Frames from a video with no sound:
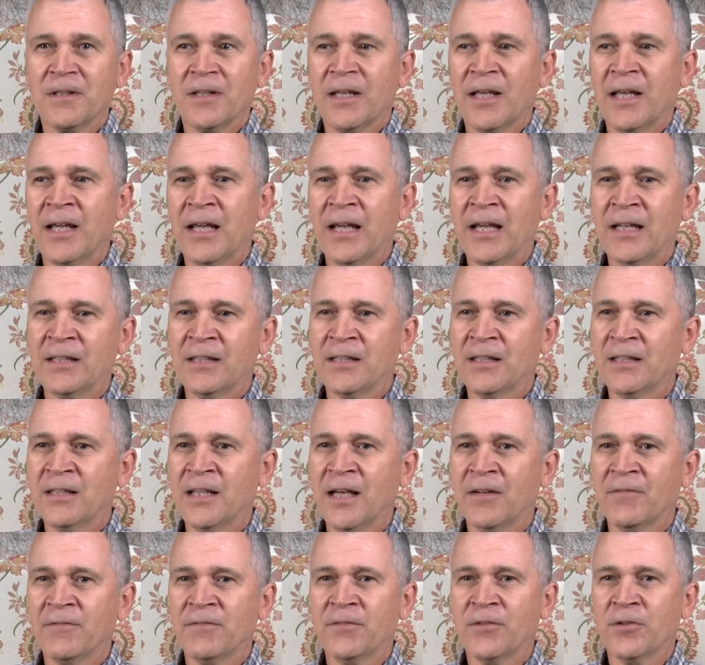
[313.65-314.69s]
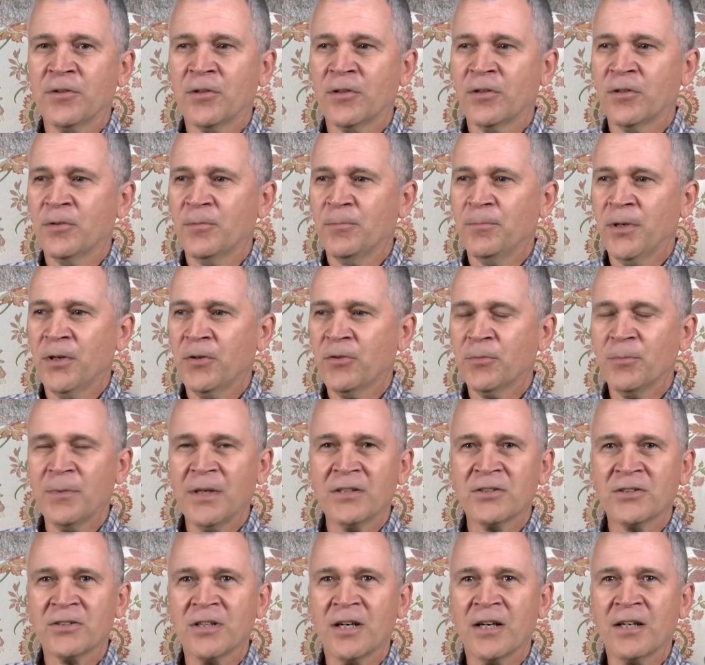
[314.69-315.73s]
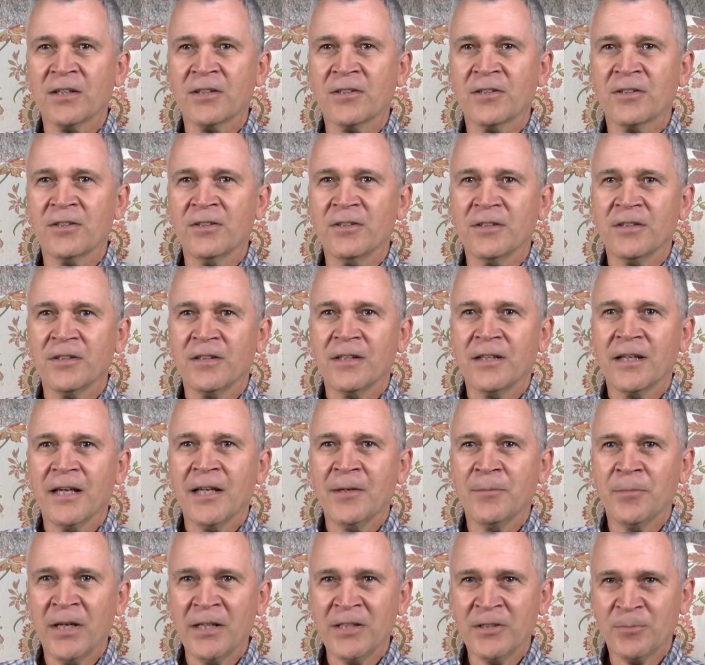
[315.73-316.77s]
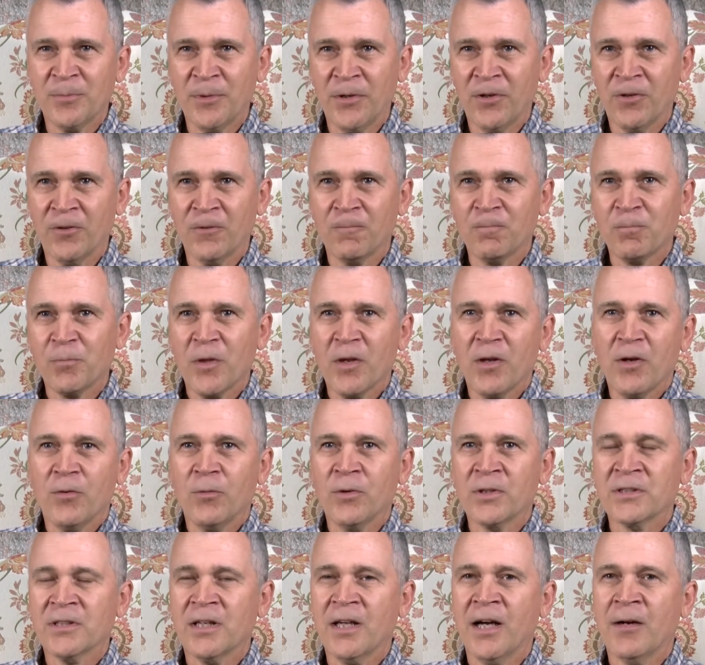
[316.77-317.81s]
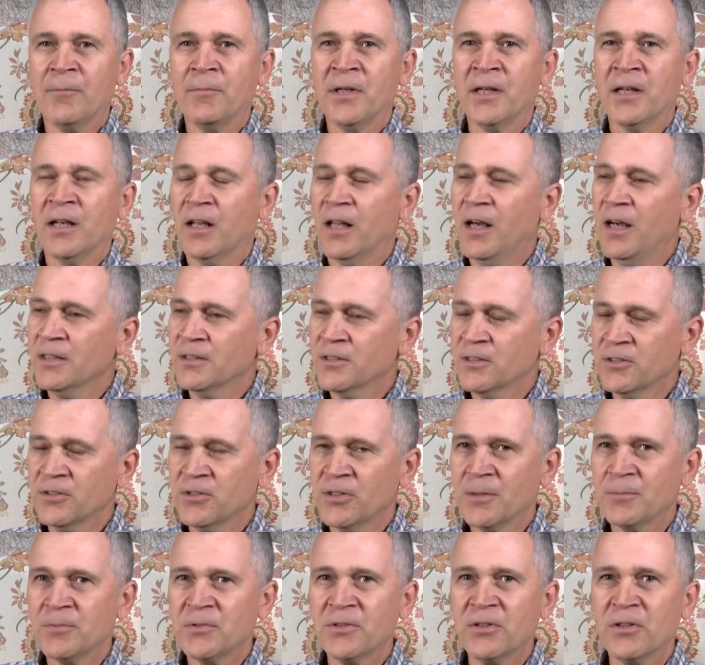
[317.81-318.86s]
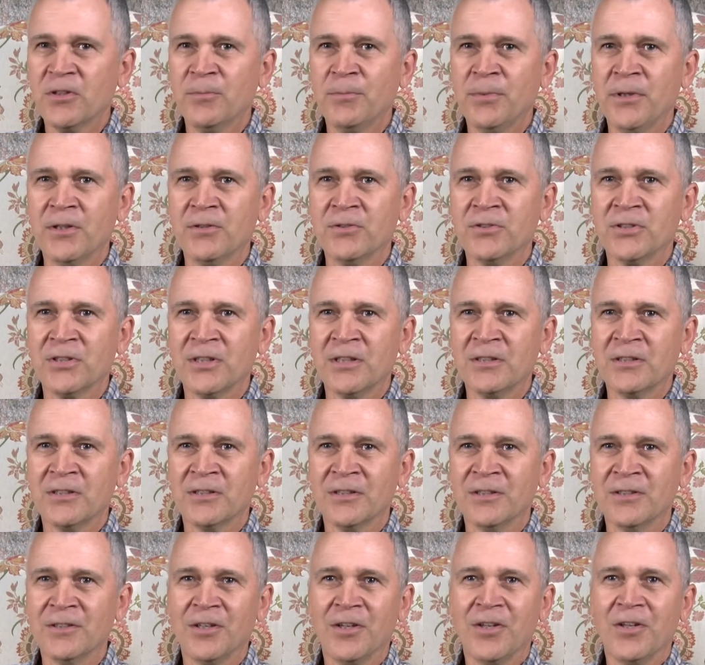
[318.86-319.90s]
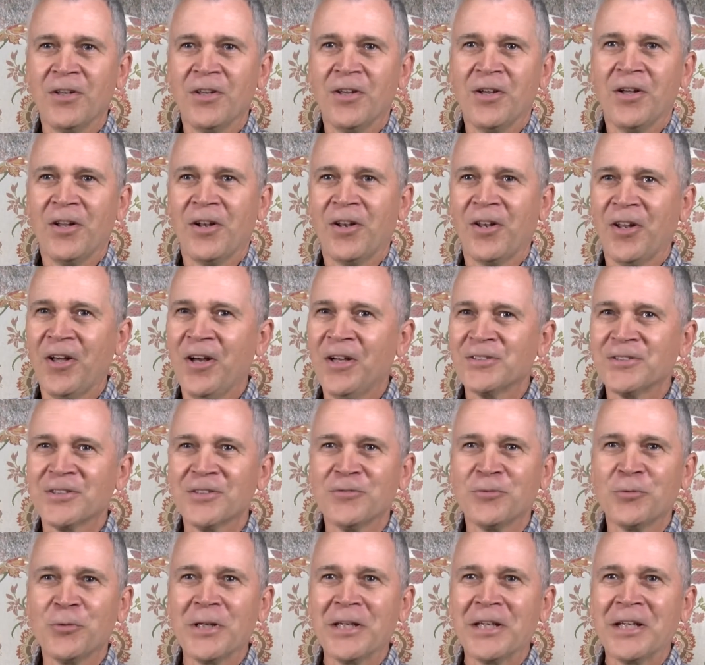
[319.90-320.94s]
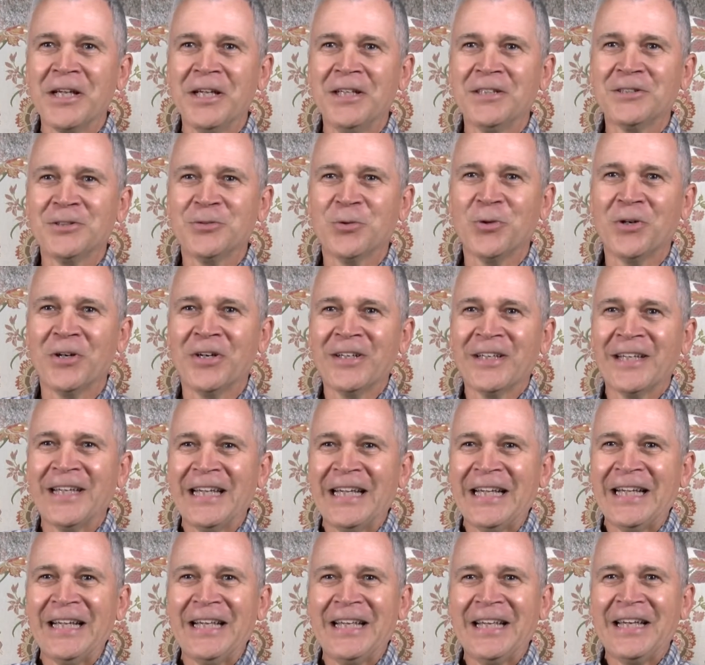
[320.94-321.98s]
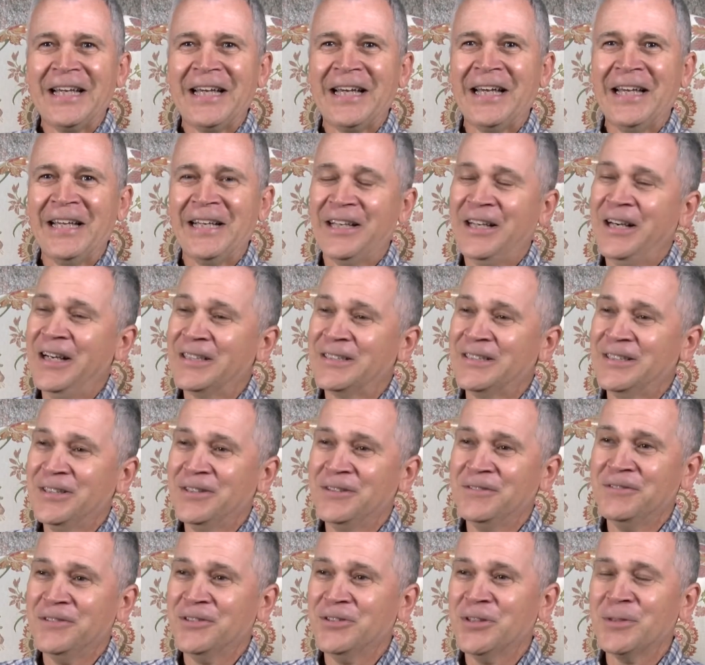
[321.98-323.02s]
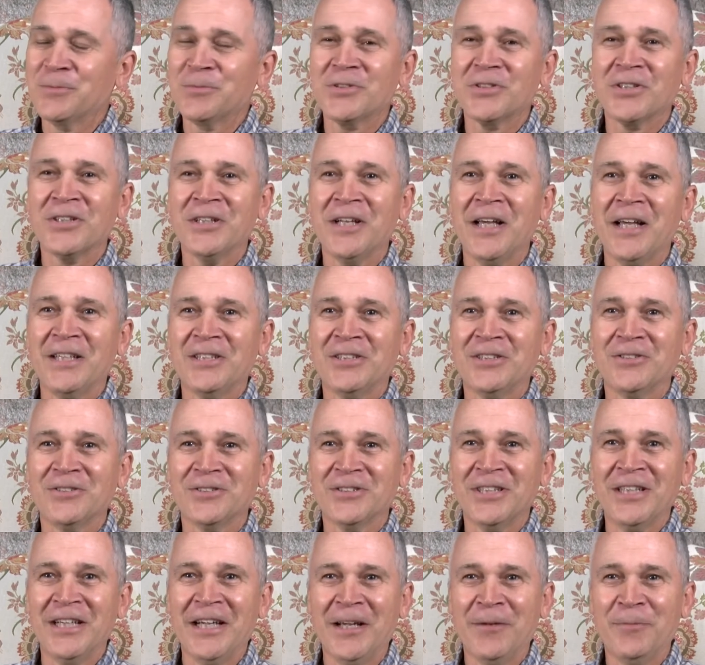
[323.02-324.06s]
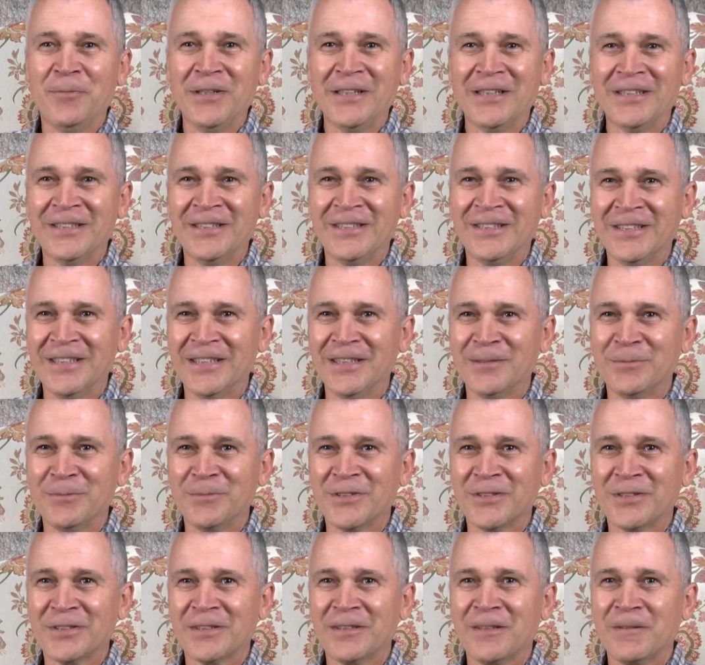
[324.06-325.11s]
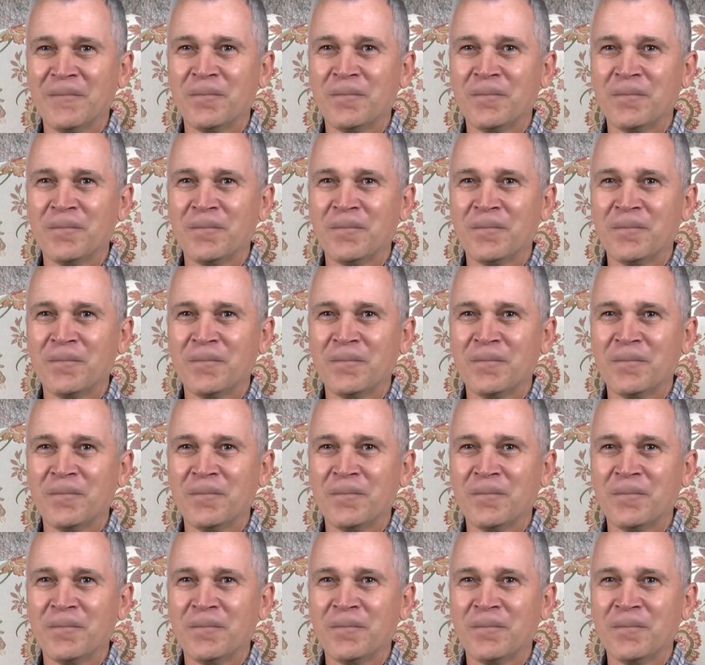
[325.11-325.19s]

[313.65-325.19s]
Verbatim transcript: and did that for both men's soccer and baseball, which got me lots of trips to the postseason, lots of weekends working, and lots of trips to national championships.